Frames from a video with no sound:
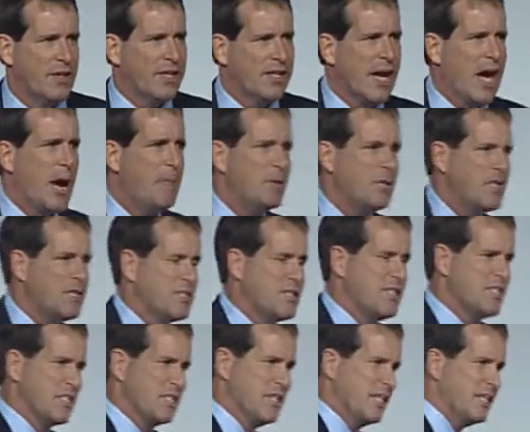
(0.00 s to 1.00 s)
the
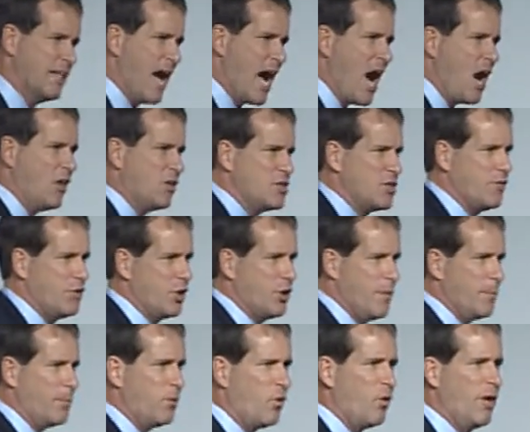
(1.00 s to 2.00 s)
competencies, and the knowledge of
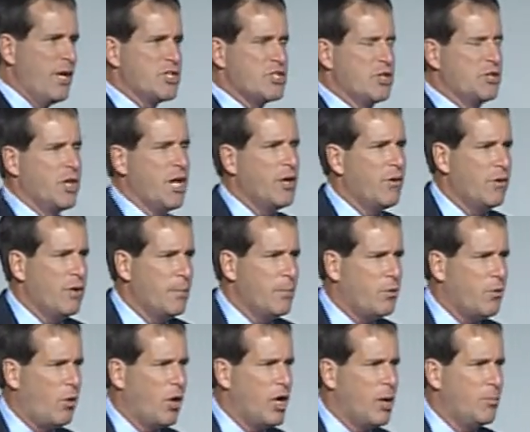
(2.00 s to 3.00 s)
their employees so they
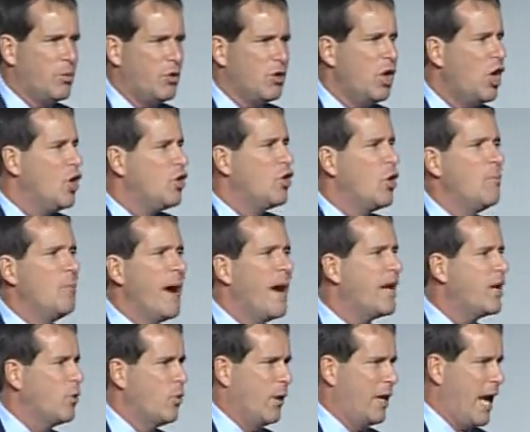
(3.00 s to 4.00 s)
are employable no
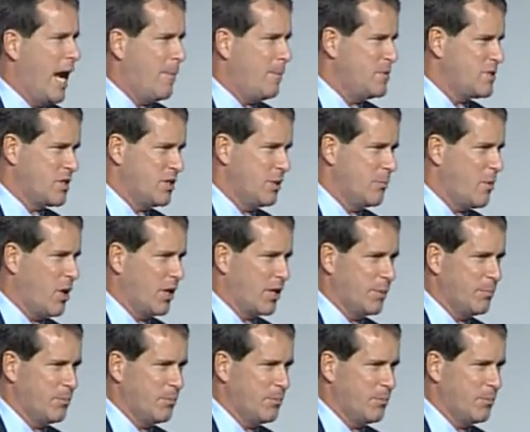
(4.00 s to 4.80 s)
matter what happens in the